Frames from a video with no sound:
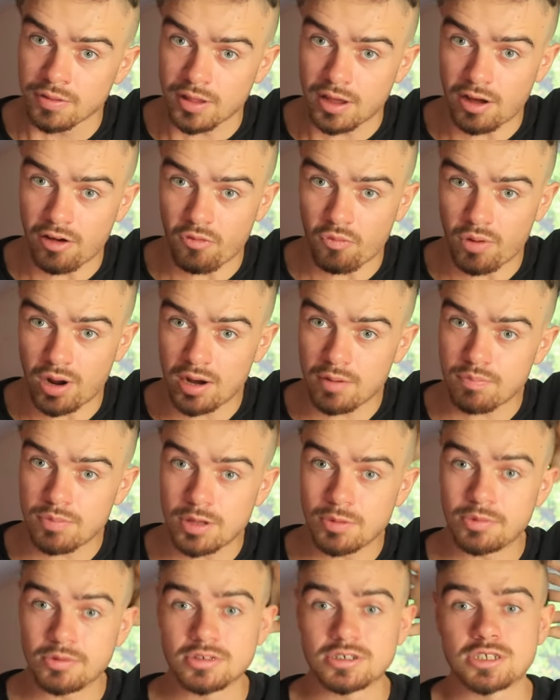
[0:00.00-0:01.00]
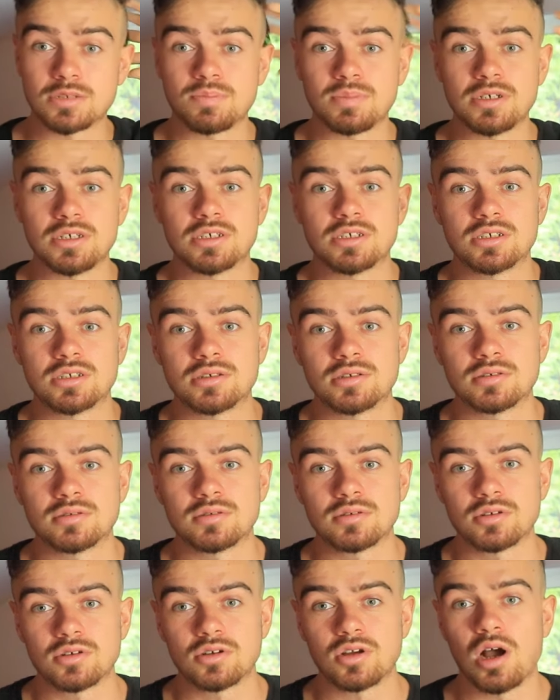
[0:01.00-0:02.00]
uh, when people's speech
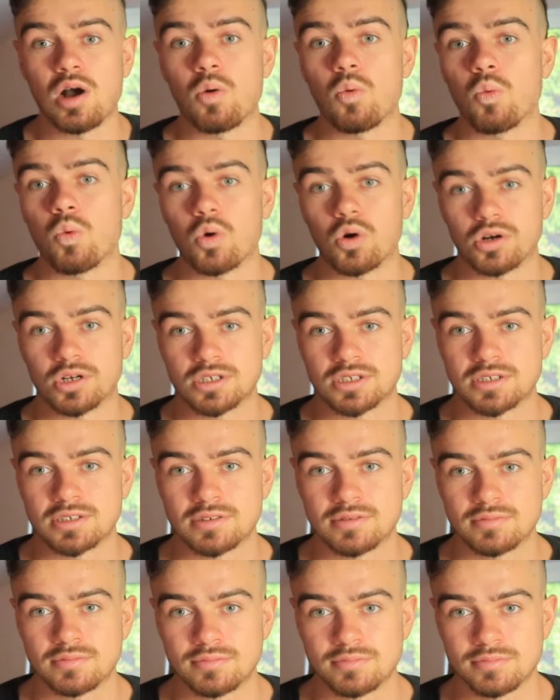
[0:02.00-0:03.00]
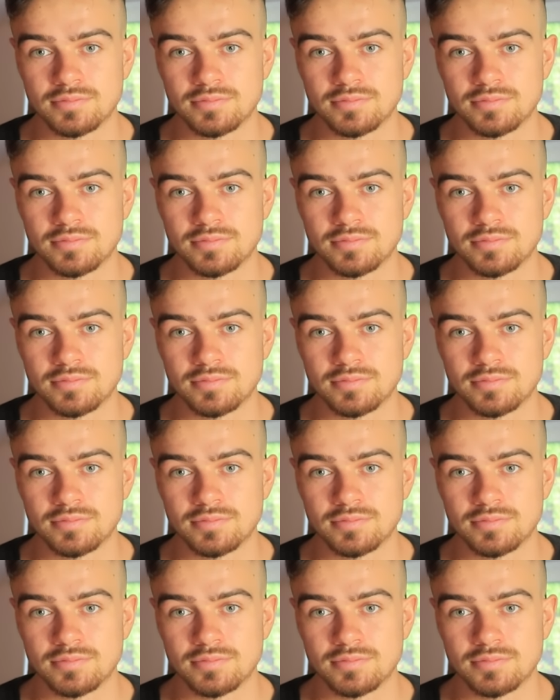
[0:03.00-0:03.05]
got worse.